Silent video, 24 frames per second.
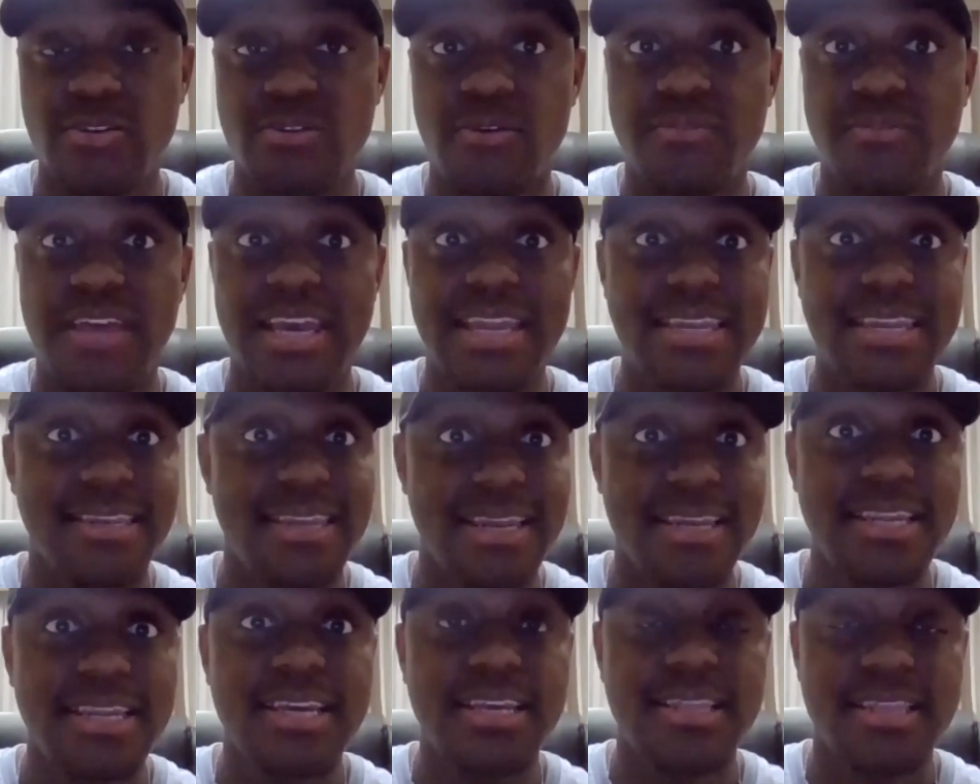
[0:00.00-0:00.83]
they
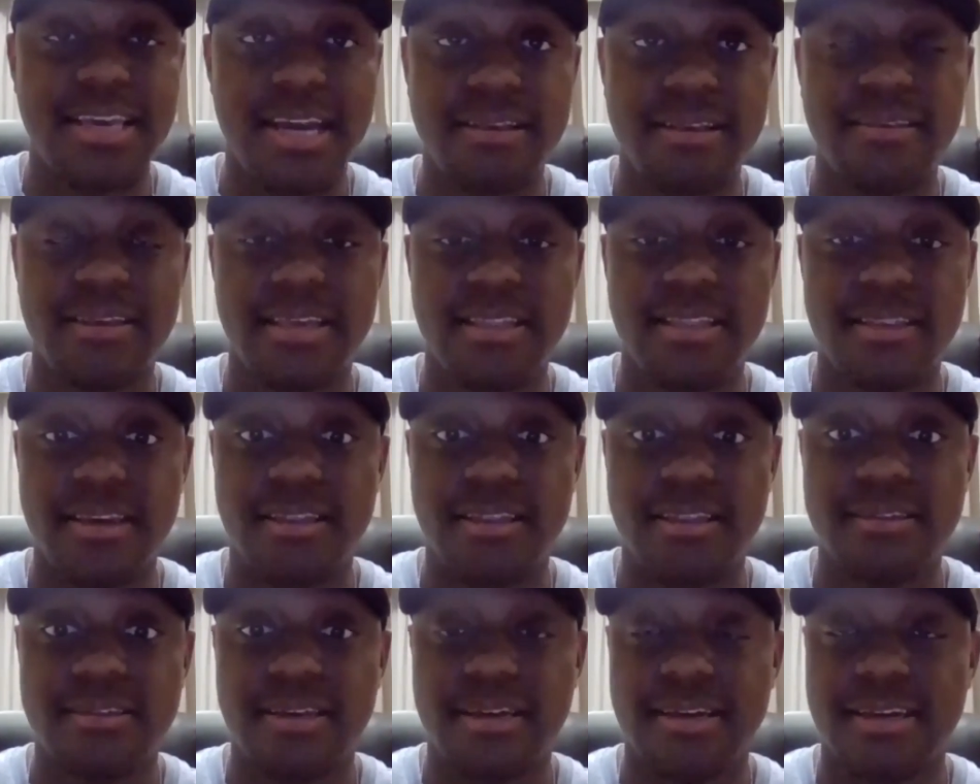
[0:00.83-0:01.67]
need that
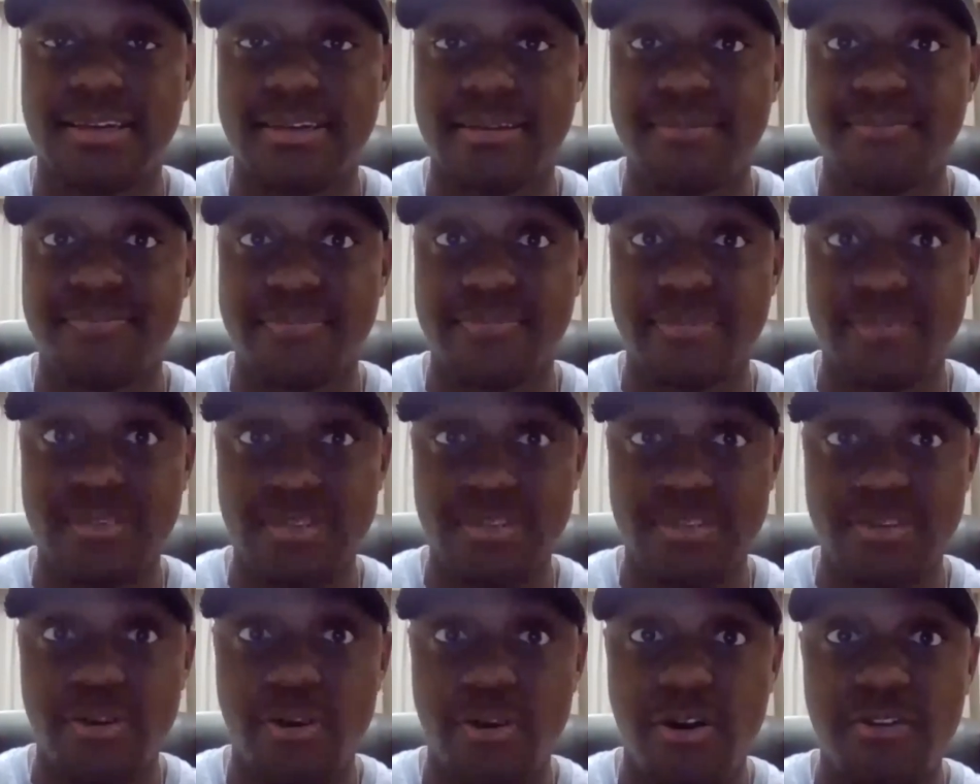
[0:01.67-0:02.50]
in
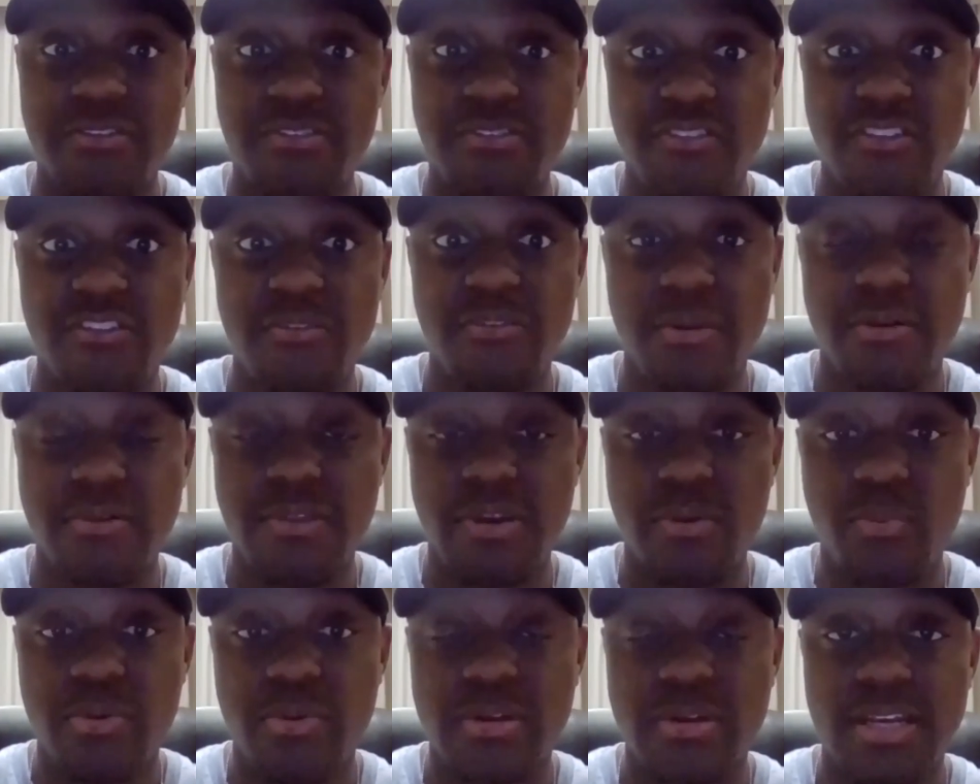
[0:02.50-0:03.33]
all this despair
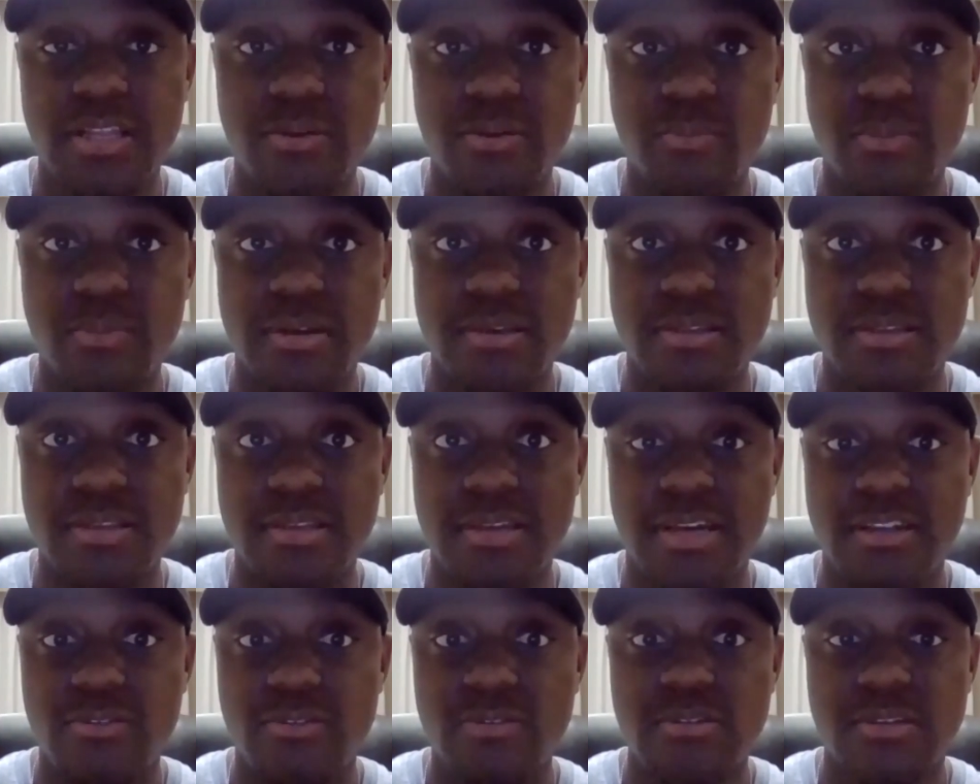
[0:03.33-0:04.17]
that we're dealing with
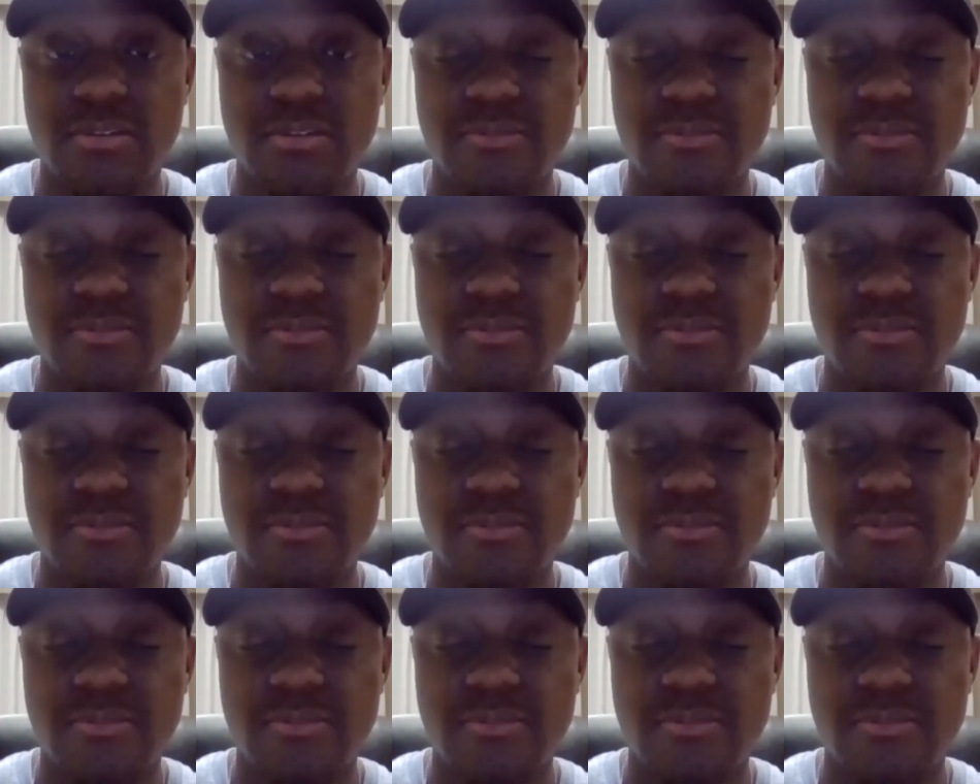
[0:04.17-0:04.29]
due to the